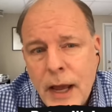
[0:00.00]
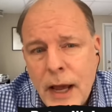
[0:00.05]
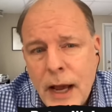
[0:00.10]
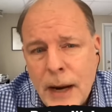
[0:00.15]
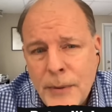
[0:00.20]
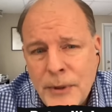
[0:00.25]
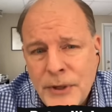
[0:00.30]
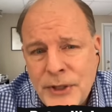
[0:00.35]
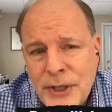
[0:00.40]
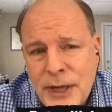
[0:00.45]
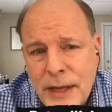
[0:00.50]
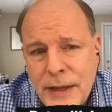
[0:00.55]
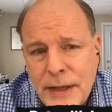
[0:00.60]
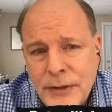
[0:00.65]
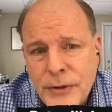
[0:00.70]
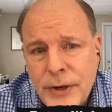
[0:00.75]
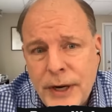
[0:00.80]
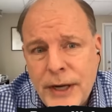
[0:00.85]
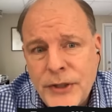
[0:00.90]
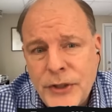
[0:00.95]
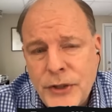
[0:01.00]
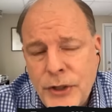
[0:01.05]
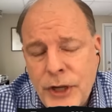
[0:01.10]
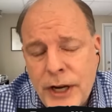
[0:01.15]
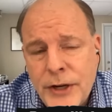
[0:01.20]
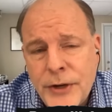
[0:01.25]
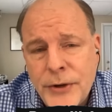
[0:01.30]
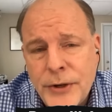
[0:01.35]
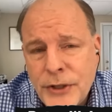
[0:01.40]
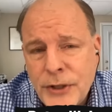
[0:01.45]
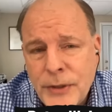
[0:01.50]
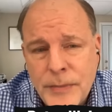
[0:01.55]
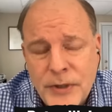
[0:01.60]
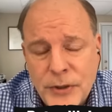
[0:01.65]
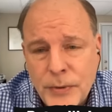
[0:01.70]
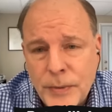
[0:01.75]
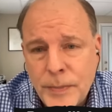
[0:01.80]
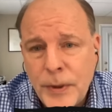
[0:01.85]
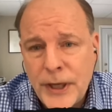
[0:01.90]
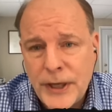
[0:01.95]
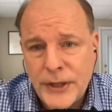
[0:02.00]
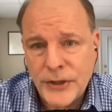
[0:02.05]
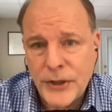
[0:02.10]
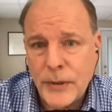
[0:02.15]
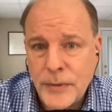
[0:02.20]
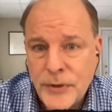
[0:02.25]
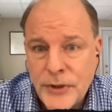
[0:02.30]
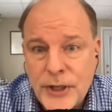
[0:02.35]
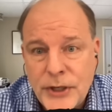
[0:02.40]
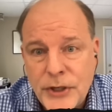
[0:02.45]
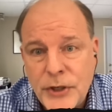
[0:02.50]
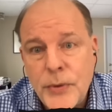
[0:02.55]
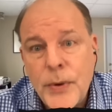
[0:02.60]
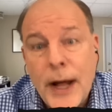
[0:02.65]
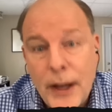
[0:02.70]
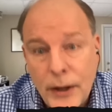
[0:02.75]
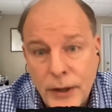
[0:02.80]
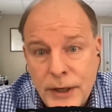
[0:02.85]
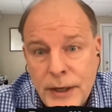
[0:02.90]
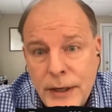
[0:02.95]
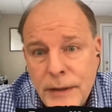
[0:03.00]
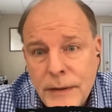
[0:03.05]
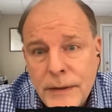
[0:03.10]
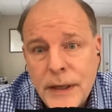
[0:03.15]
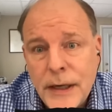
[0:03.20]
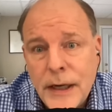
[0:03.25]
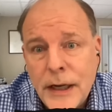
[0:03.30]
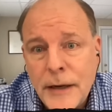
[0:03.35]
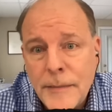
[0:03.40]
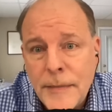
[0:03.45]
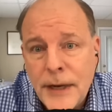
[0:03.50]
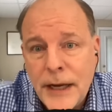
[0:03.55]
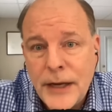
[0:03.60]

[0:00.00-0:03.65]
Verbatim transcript: I would say that transgenderism has replaced homosexuality um,